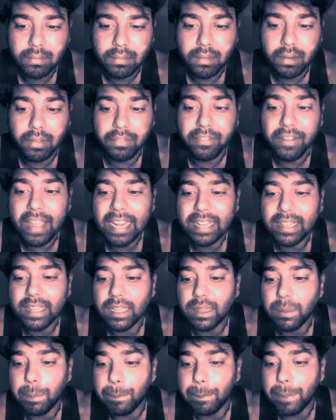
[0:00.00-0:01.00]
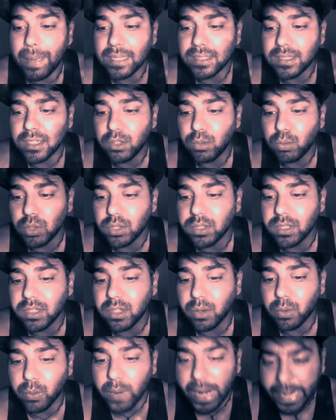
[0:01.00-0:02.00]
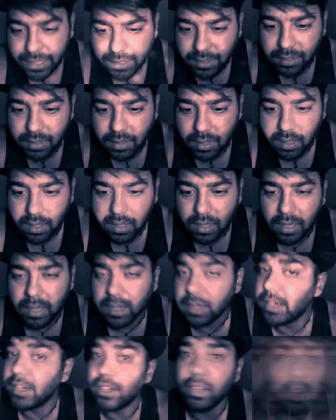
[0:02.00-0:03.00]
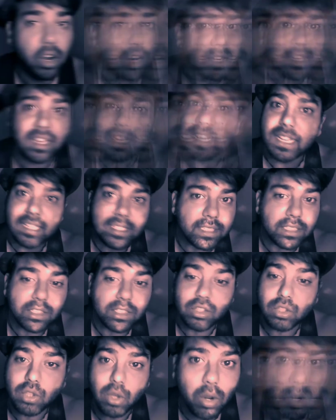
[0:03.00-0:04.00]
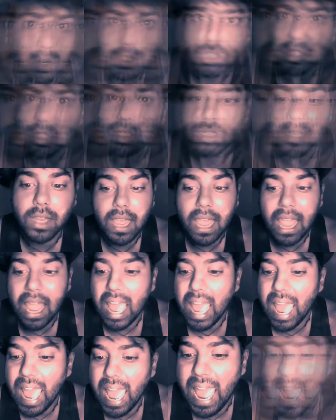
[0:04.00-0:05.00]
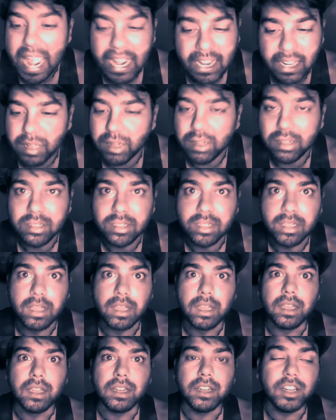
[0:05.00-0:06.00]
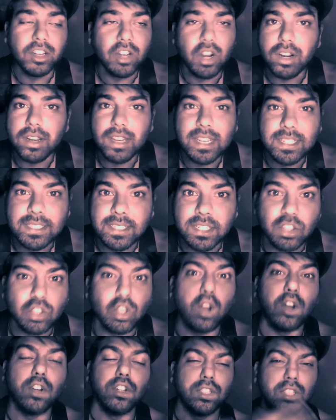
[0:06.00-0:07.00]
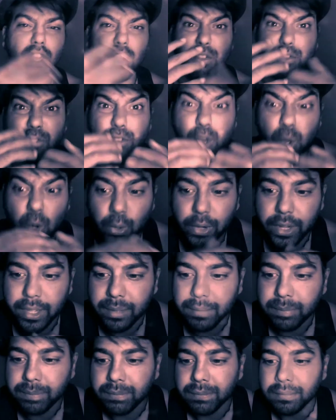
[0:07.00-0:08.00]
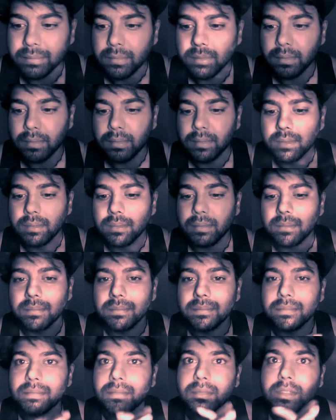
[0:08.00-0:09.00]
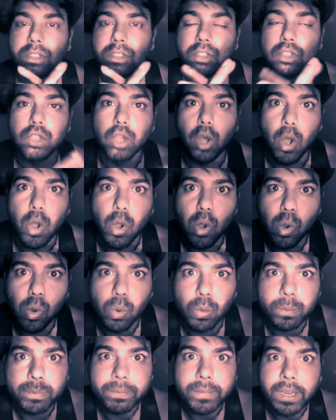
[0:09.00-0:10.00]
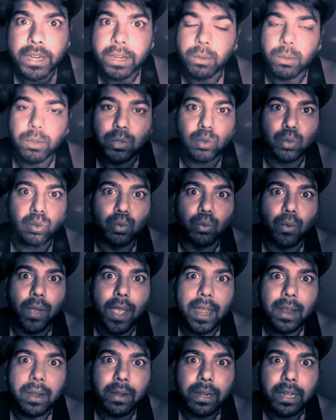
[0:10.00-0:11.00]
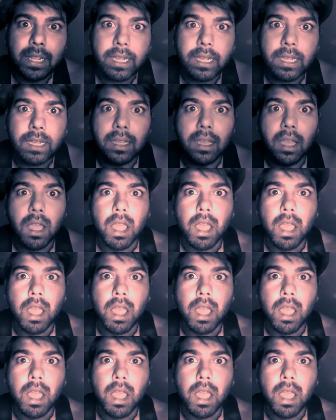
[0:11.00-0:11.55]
The fact that the peasant was in the right did not lessen Thor's anger, did not lessen Thor's fury. So it was very...